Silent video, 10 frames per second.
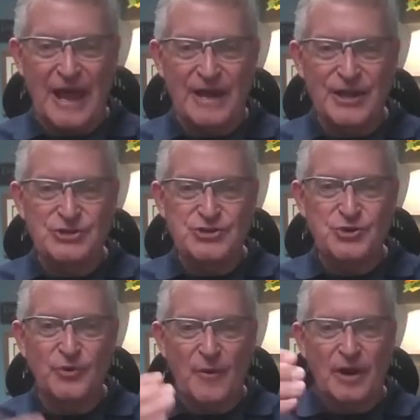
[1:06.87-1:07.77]
At E2,
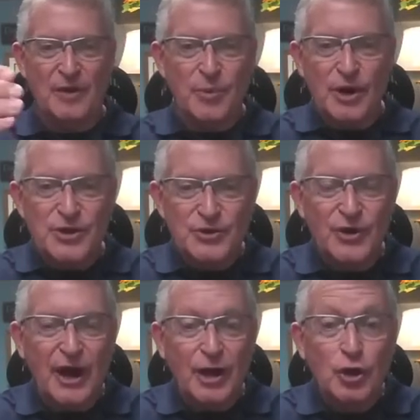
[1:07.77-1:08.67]
we want to bring you
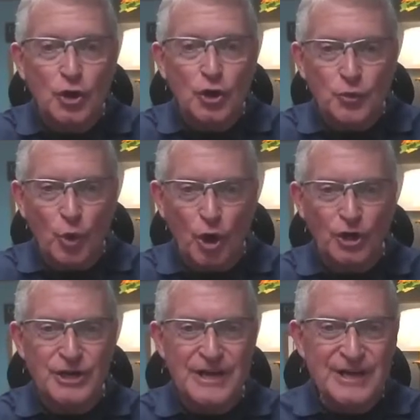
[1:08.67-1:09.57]
a good
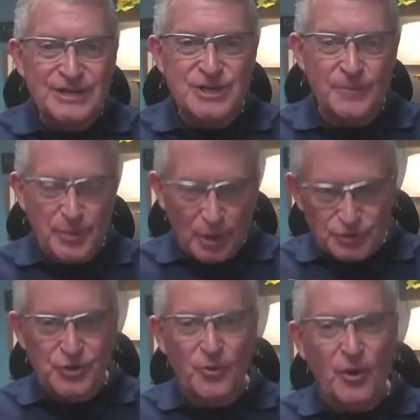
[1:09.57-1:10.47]
word to build
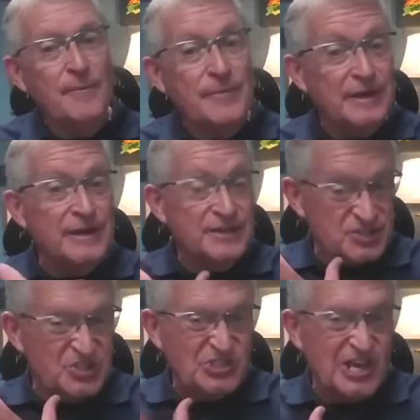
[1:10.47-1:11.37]
you up in a
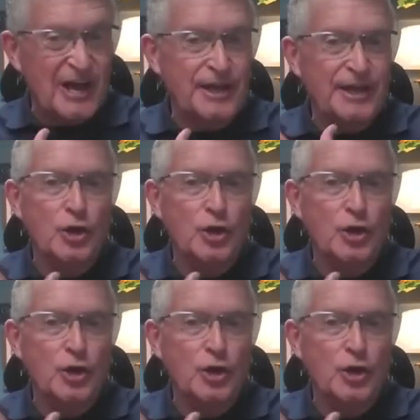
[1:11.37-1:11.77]
society,